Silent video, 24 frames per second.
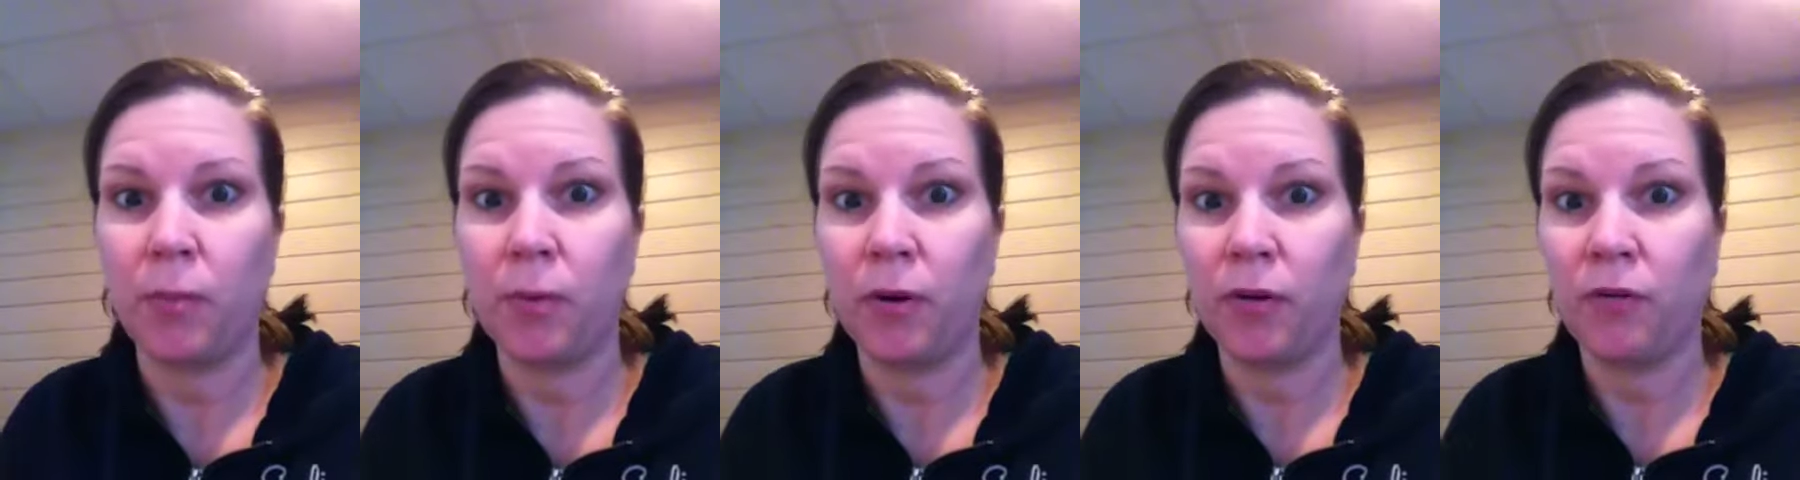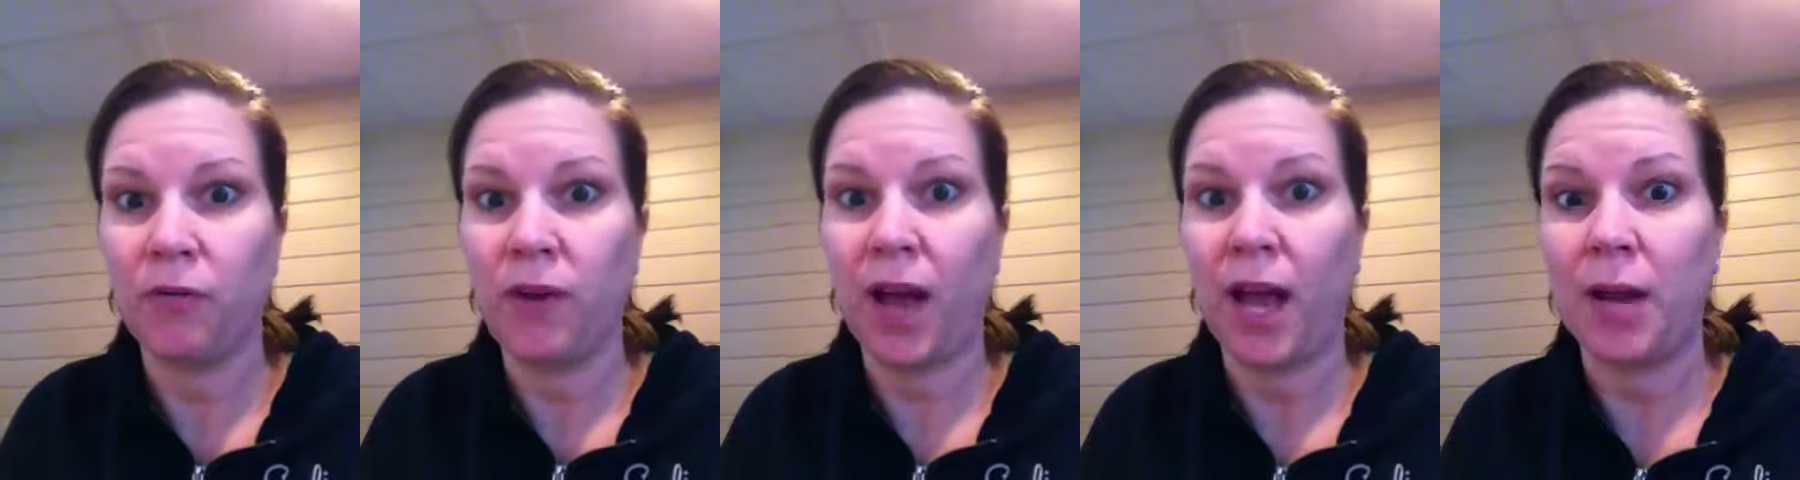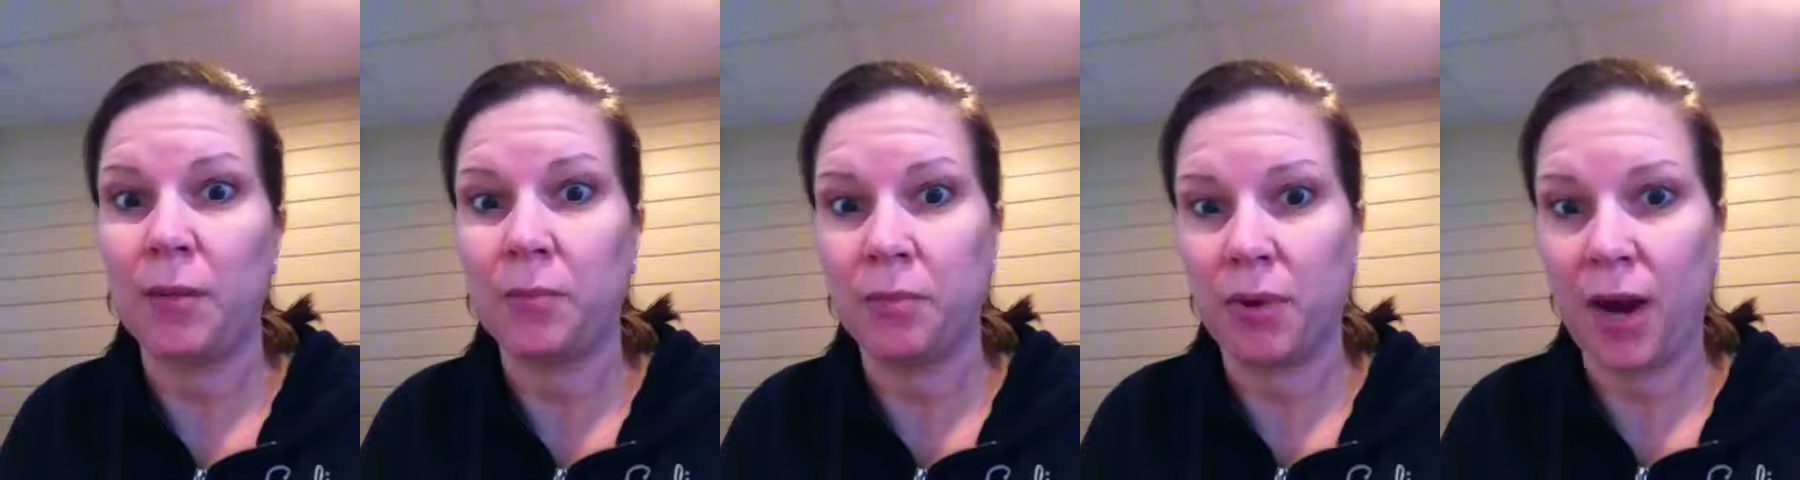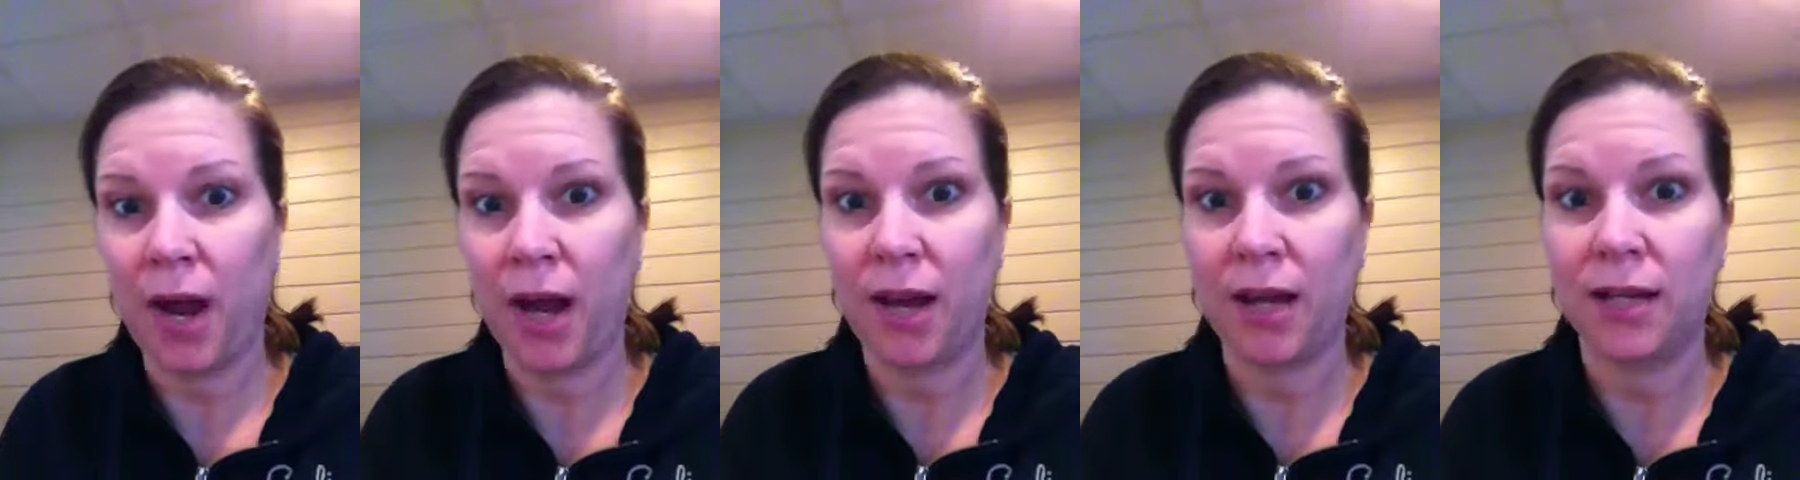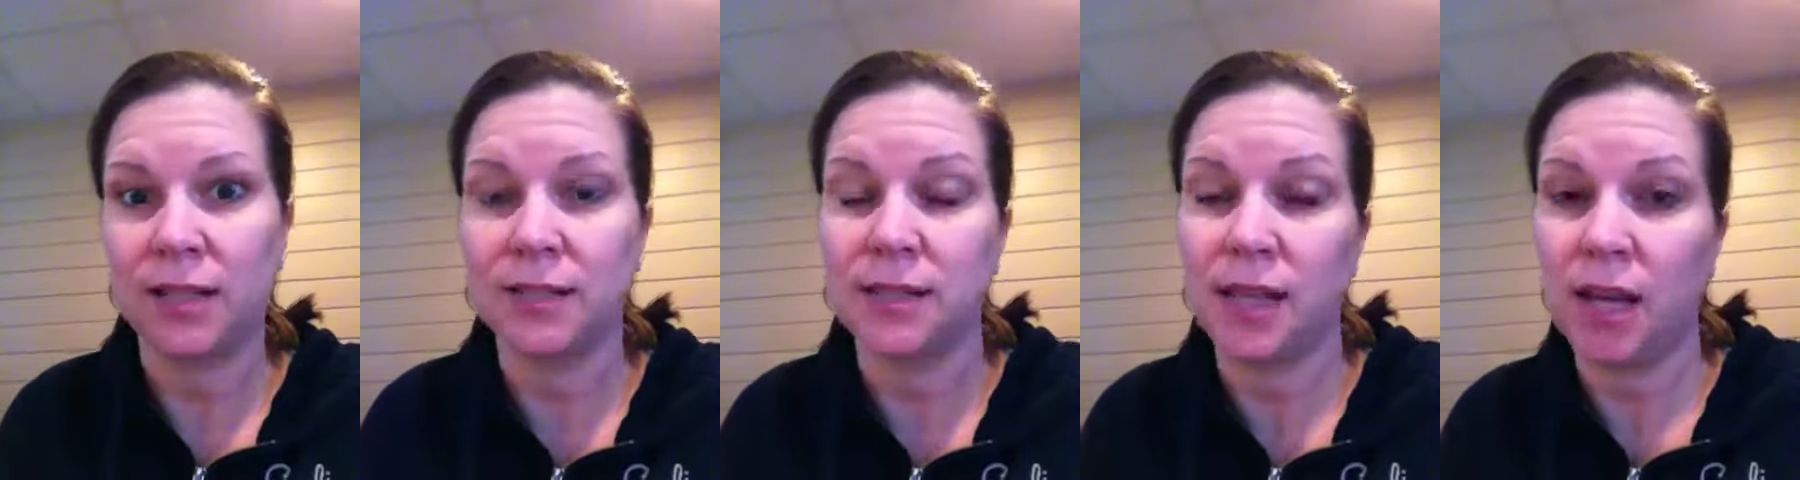provide
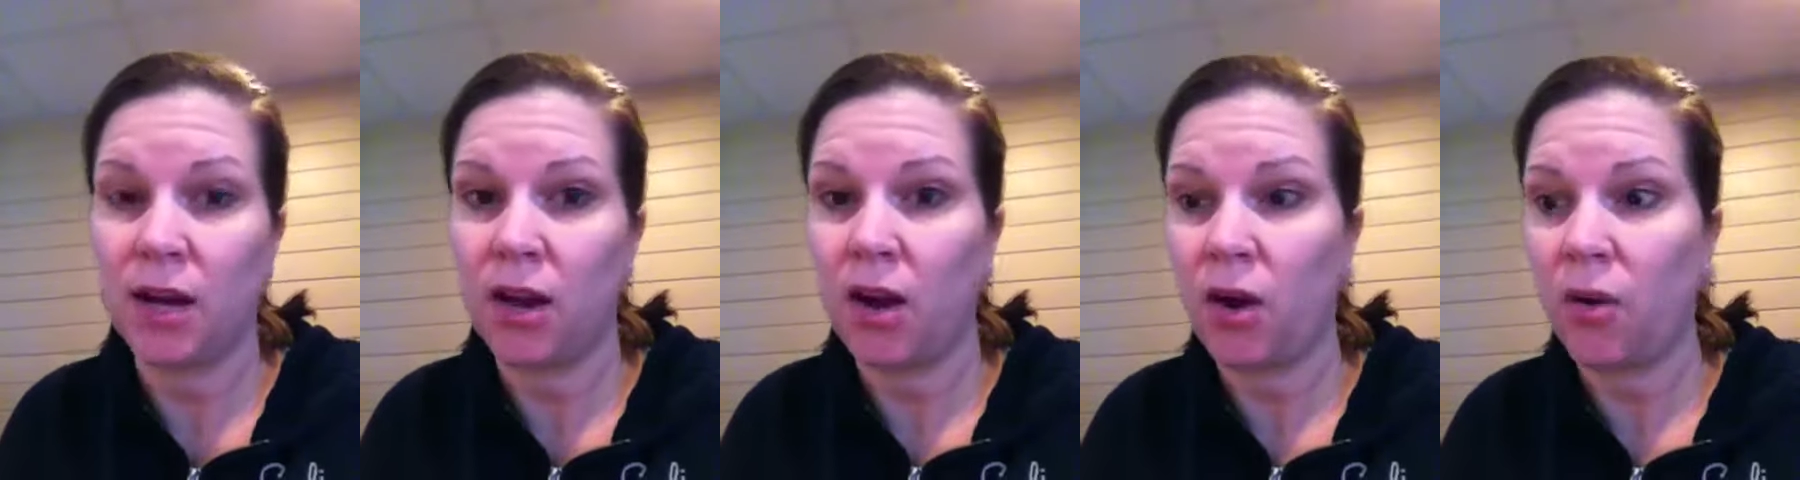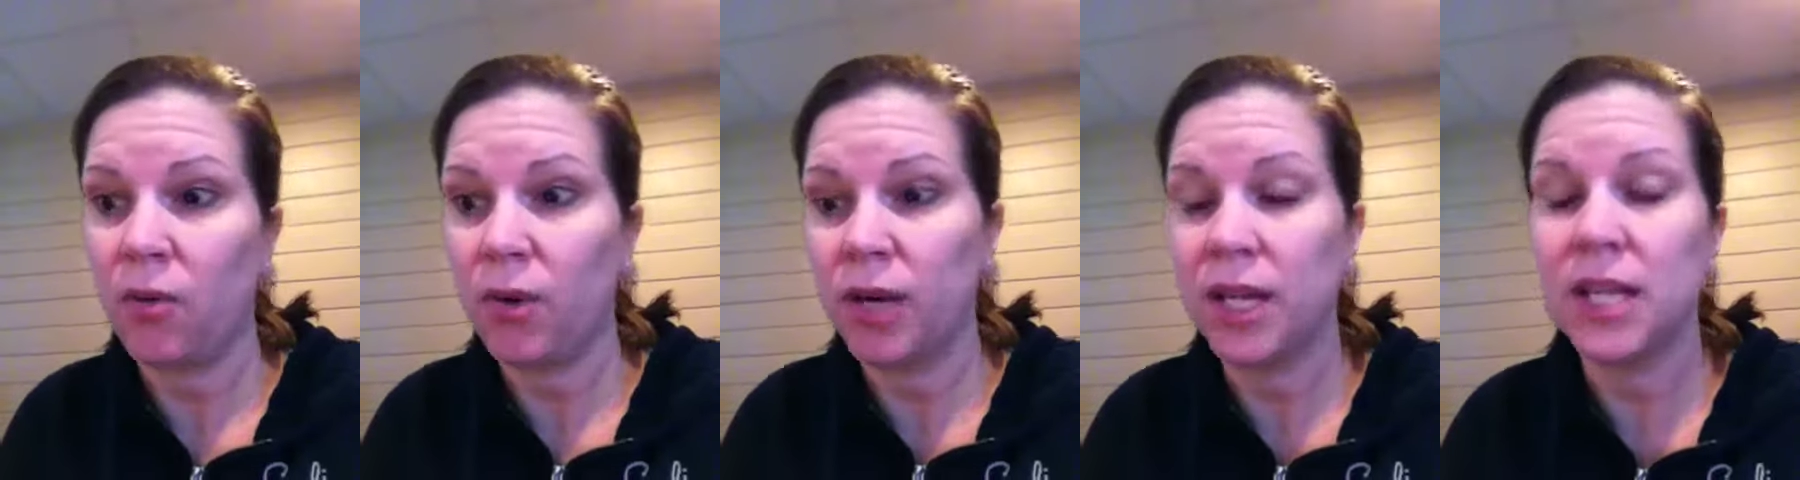products that go